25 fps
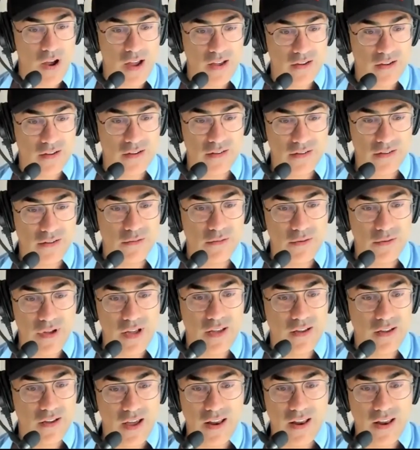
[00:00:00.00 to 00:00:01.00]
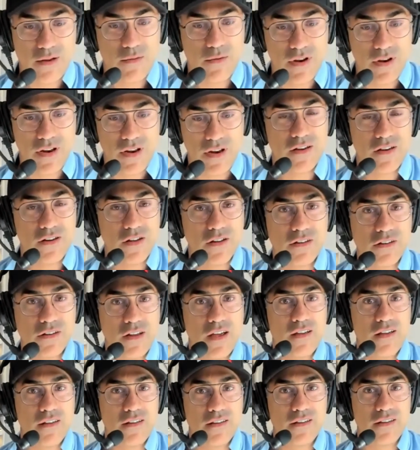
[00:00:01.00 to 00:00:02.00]
ain't anywhere near done
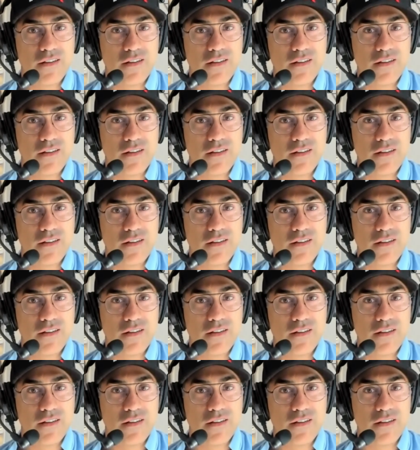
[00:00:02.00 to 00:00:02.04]
yet.